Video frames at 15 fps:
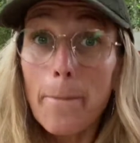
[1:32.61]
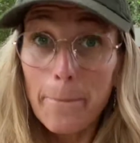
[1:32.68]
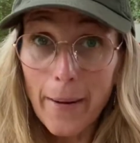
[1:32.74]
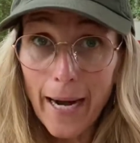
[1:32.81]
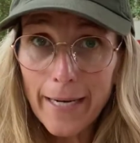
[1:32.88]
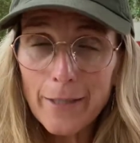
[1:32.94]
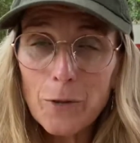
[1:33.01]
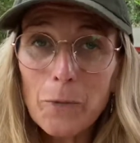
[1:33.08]

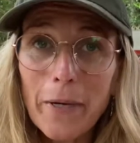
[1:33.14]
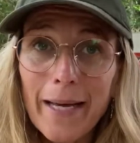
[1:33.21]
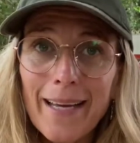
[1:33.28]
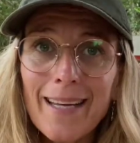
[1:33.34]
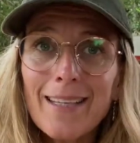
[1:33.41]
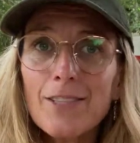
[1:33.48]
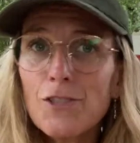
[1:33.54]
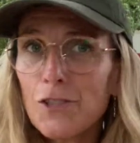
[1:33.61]
By the
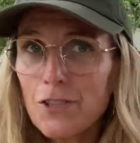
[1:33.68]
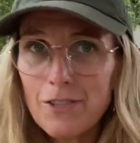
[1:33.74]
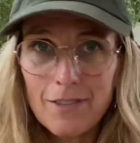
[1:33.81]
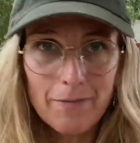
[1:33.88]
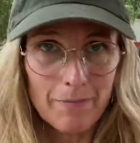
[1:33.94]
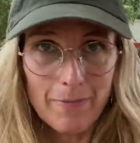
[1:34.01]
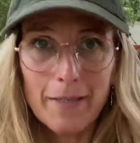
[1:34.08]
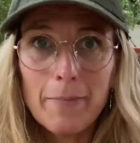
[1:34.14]
way,
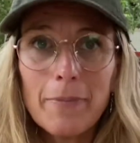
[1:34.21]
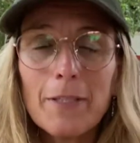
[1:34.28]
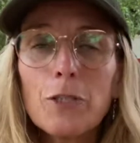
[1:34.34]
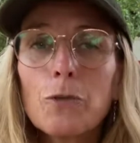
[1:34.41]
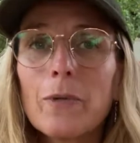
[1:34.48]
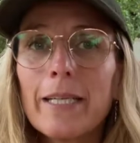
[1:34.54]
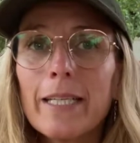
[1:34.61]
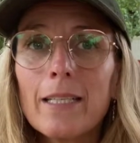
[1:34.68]
just in
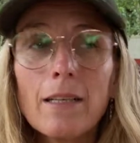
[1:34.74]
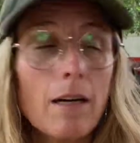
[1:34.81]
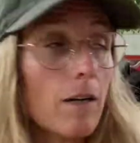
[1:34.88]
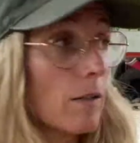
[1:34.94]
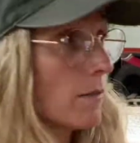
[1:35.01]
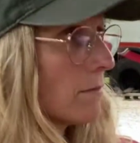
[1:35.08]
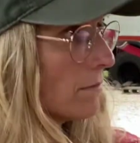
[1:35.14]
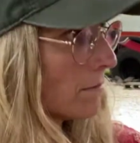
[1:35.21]
between,
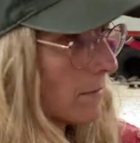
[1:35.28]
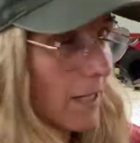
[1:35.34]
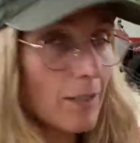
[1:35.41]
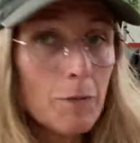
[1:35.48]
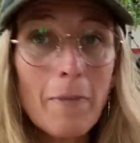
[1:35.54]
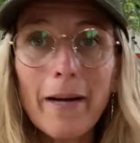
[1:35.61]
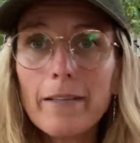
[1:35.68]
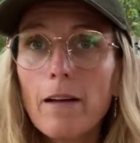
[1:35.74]
oh,
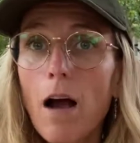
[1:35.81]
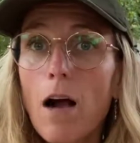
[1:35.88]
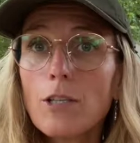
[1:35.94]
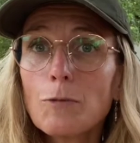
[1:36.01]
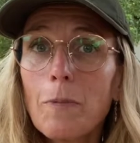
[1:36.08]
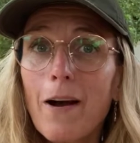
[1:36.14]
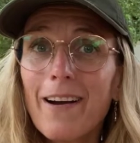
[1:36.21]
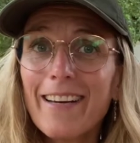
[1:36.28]
that's my
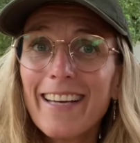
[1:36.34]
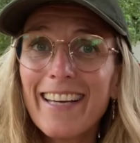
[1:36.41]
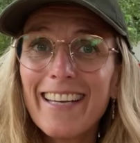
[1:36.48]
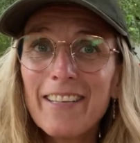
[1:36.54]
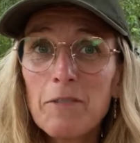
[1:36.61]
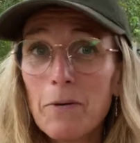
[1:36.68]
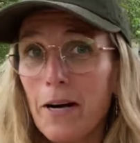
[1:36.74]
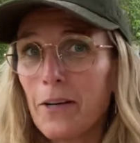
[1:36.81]
dogs
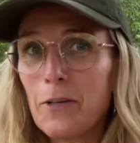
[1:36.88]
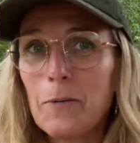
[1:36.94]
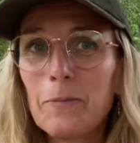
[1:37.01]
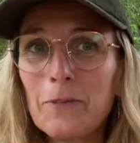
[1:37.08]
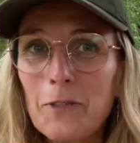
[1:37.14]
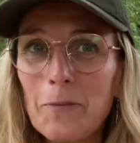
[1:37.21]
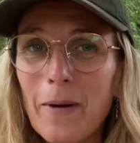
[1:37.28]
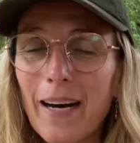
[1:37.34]
barking. Welcome
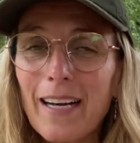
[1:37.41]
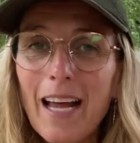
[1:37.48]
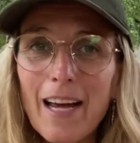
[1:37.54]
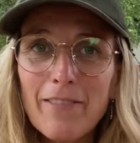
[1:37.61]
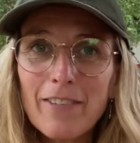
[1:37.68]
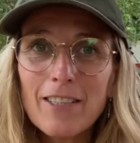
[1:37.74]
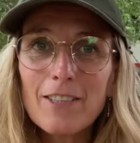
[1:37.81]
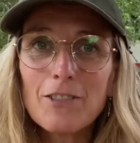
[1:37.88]
to my
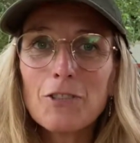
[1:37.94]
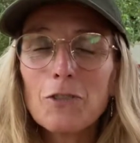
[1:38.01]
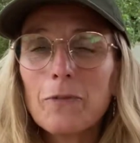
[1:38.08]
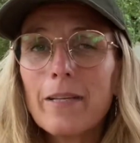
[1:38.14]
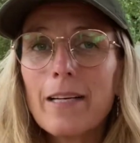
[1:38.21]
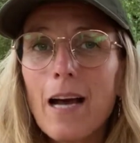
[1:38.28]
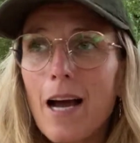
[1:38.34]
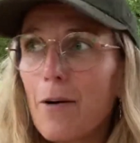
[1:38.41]
life in Costa
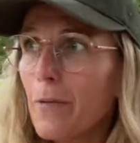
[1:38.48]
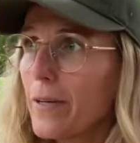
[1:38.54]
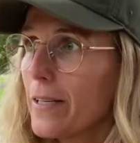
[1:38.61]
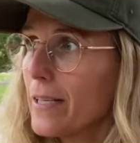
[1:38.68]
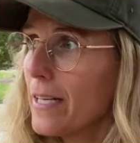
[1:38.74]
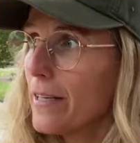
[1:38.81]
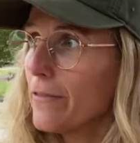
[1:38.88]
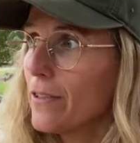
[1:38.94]
Rica. We
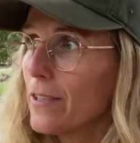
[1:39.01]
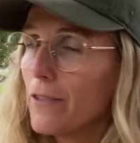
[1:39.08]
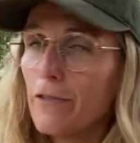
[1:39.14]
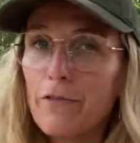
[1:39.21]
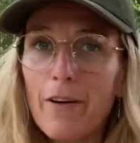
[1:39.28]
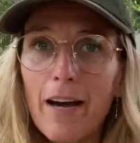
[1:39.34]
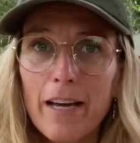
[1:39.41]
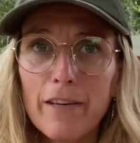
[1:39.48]
live on a
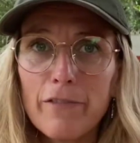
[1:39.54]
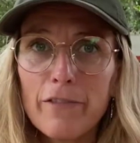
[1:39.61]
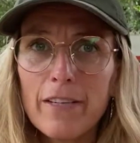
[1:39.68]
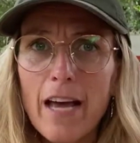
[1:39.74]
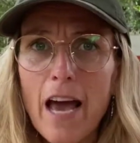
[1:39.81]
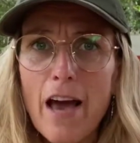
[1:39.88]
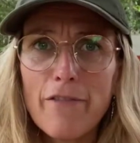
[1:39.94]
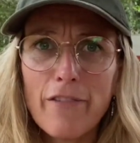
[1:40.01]

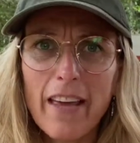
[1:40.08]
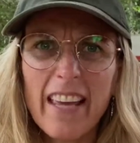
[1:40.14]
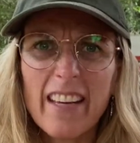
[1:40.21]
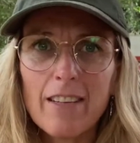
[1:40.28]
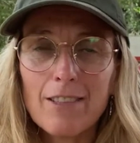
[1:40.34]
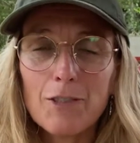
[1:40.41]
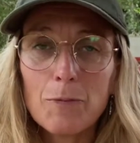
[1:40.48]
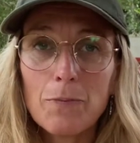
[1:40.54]
5.5
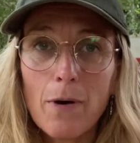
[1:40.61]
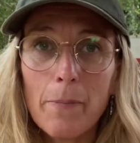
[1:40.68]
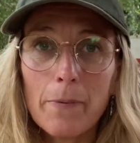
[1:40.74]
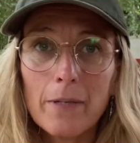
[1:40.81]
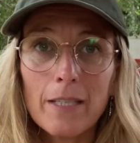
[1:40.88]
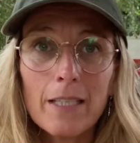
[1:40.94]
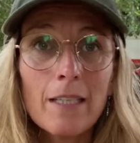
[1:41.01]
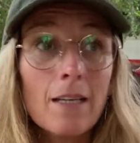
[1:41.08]
acres
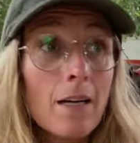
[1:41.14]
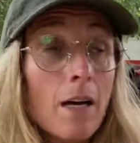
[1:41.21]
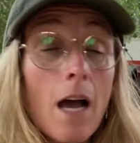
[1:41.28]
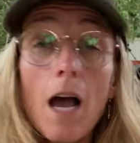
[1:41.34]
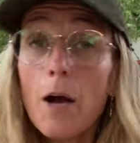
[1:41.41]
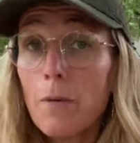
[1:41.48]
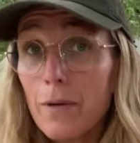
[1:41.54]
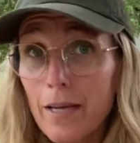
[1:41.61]
property
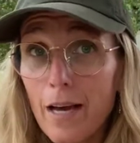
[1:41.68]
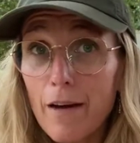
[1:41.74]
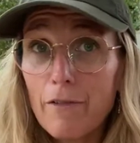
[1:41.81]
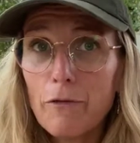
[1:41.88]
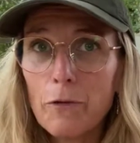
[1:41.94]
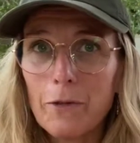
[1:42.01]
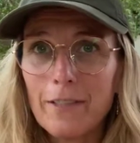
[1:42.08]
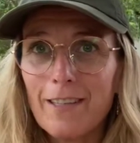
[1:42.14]
and we have
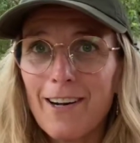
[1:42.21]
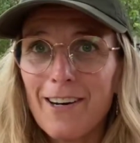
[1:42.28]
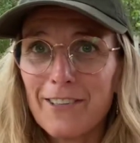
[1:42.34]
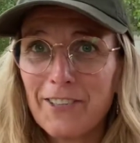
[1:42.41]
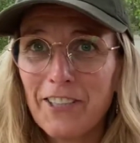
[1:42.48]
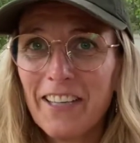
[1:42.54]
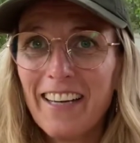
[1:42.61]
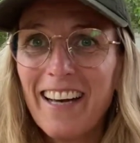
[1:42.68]
4
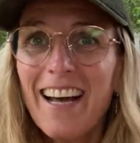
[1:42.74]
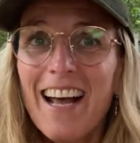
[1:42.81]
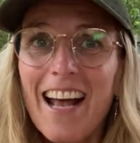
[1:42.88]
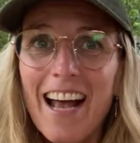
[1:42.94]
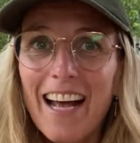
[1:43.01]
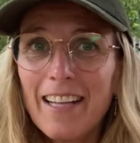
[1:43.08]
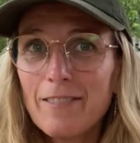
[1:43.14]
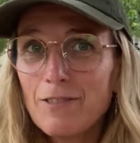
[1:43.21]
dogs.
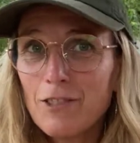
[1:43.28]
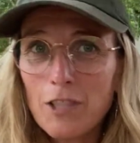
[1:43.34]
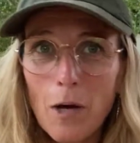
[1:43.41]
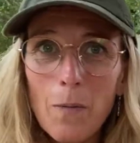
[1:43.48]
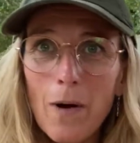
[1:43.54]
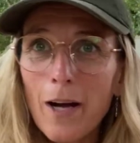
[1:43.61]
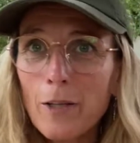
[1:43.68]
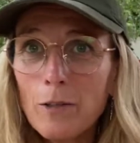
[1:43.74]
And
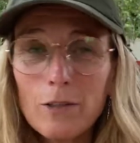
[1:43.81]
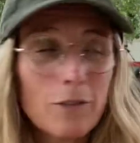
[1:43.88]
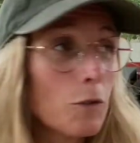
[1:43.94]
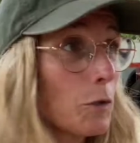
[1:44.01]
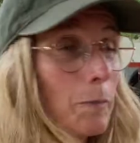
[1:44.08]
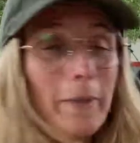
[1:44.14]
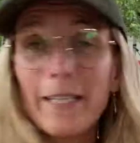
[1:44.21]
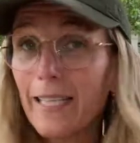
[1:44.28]
someone,
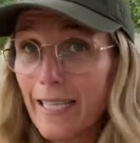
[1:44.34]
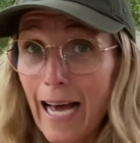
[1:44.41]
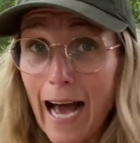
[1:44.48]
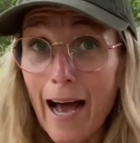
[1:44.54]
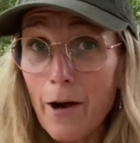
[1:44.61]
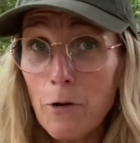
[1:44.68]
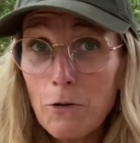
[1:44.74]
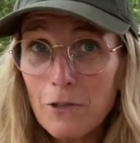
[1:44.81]
could be the
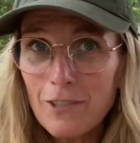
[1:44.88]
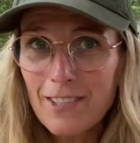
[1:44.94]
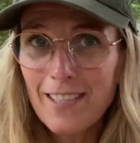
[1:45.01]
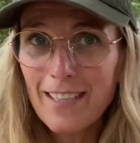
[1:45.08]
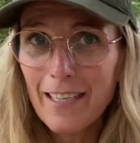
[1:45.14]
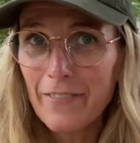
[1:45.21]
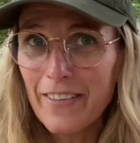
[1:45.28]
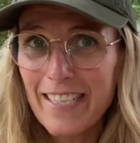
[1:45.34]
cows
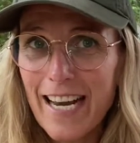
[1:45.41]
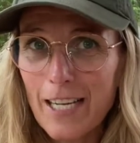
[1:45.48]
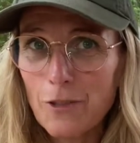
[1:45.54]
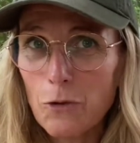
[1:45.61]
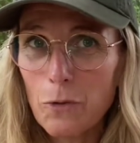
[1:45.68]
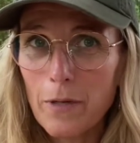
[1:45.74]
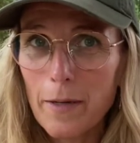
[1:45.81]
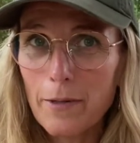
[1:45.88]
living next
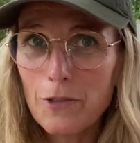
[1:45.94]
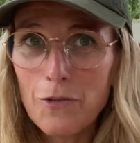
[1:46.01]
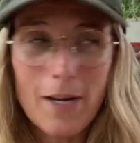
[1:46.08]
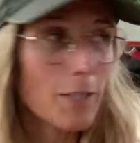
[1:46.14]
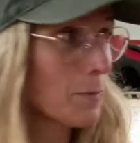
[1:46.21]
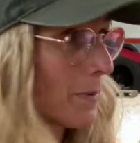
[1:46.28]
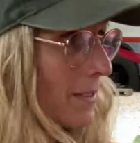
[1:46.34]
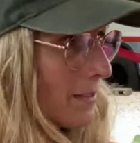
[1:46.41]
door, are
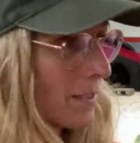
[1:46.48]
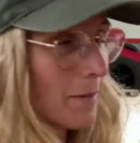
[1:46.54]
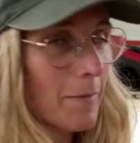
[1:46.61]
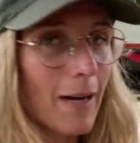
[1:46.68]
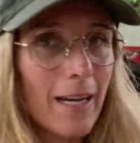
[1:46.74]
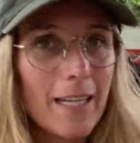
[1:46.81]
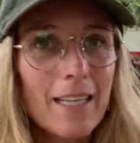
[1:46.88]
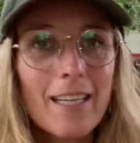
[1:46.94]
trespassing
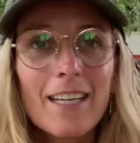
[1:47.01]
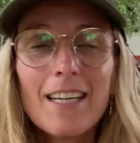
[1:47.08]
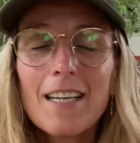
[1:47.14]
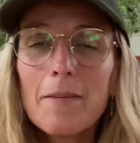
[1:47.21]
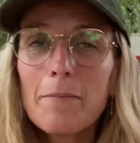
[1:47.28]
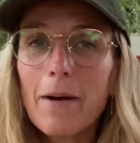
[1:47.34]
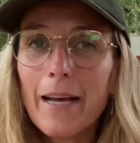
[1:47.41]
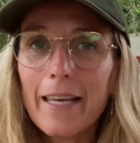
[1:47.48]
my
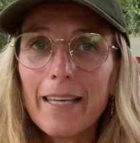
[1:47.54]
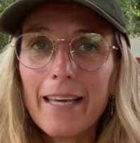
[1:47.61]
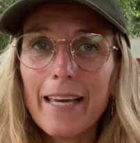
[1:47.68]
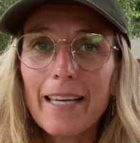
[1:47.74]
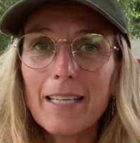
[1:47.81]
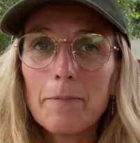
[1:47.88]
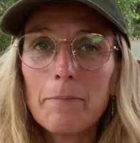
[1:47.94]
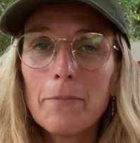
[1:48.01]

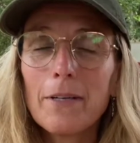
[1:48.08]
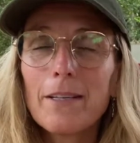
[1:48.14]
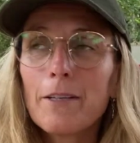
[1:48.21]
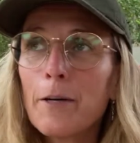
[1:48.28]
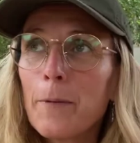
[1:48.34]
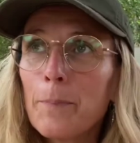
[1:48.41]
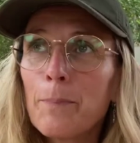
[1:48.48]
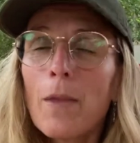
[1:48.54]
gate. But
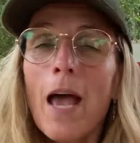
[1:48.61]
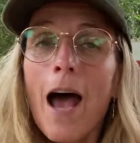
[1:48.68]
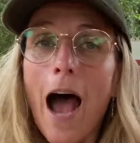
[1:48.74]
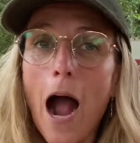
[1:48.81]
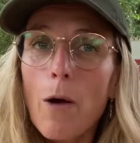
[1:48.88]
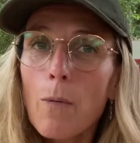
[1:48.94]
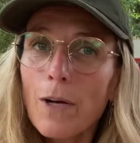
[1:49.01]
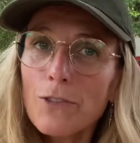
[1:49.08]

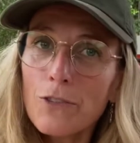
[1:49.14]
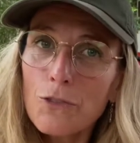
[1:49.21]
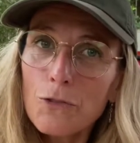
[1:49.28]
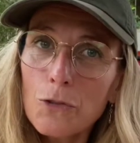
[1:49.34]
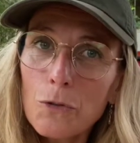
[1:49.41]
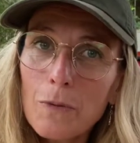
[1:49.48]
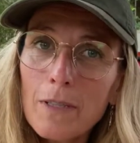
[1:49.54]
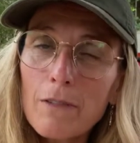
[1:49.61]
I wanted
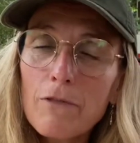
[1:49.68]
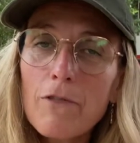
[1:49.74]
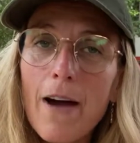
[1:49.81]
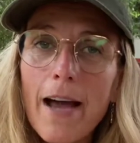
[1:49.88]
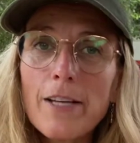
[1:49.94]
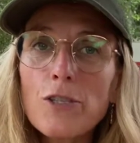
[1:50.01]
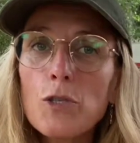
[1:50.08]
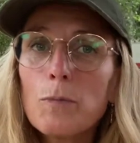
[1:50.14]
to
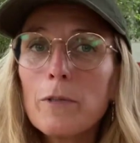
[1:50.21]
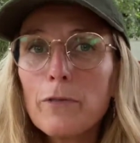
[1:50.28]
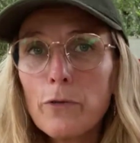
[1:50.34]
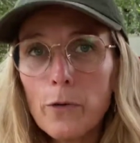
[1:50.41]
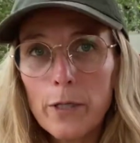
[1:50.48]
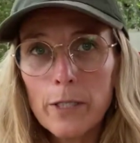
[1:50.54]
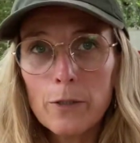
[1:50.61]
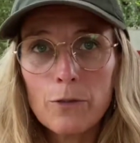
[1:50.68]
invite you,
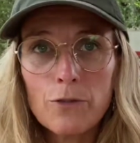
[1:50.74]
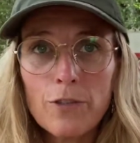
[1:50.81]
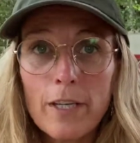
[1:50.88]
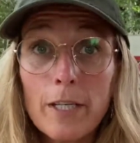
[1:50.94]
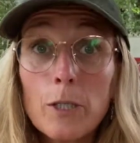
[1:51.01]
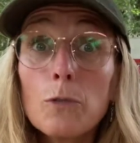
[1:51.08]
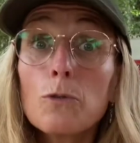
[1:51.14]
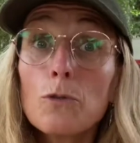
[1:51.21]
before I
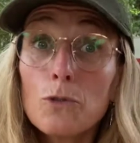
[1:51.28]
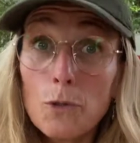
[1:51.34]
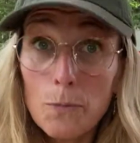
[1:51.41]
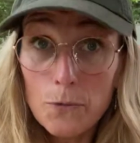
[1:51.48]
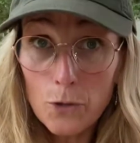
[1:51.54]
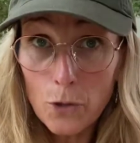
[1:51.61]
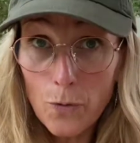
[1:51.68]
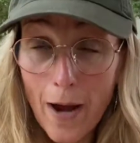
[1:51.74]
continue, to
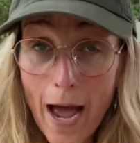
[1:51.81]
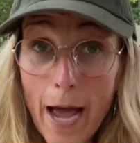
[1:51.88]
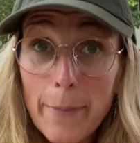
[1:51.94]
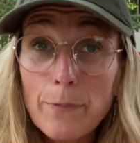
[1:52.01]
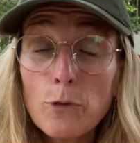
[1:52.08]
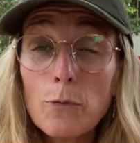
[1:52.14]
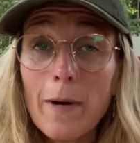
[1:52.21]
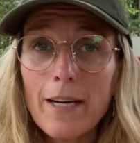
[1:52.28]

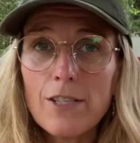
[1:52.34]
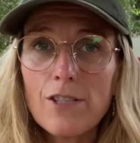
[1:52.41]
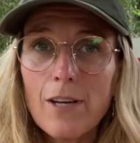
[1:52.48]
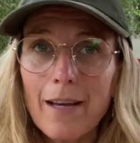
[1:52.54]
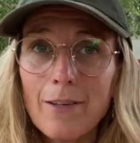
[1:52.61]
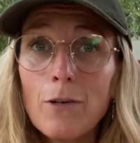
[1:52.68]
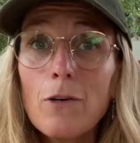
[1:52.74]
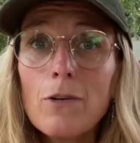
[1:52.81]
subscribe to my
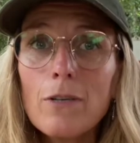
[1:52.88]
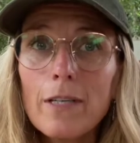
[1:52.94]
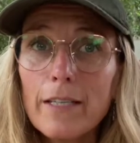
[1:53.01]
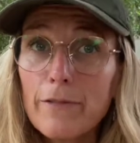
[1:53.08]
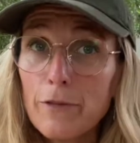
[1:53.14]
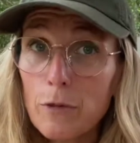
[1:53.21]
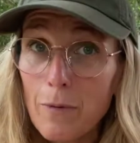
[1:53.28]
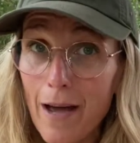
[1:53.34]
channel.
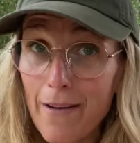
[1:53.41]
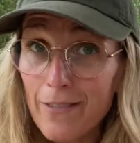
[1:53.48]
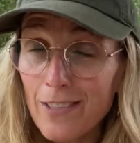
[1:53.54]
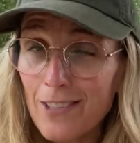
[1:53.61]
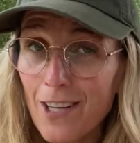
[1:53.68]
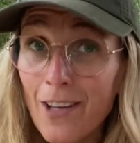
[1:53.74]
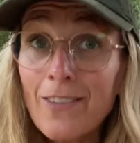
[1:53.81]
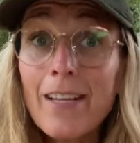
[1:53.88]
If you
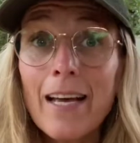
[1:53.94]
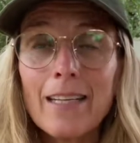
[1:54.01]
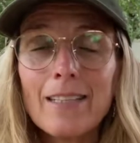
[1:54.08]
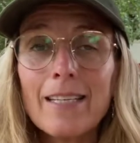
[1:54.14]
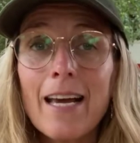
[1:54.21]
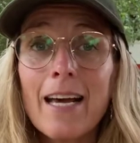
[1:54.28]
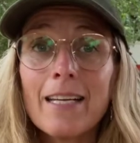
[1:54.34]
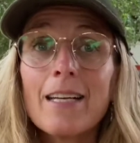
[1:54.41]
haven't done that
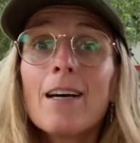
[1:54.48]
yet,